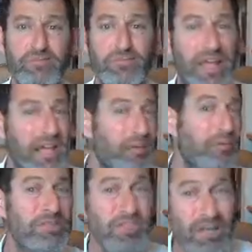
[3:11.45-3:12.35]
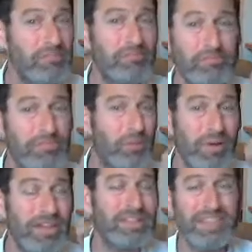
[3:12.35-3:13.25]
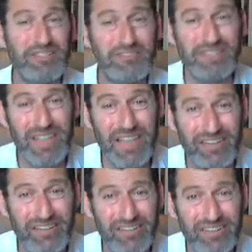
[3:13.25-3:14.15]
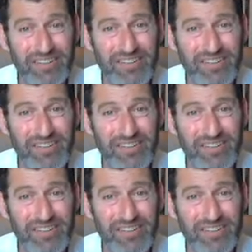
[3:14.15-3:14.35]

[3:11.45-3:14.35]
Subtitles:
But how do we jump 20 centuries later